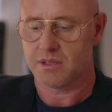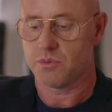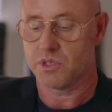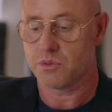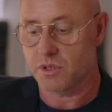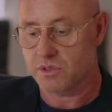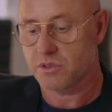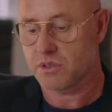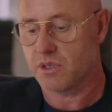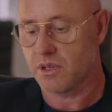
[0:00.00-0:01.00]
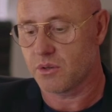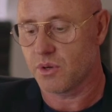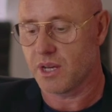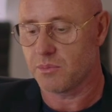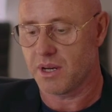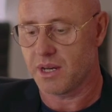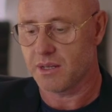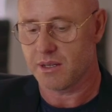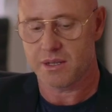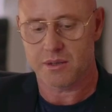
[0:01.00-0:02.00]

which was acquired by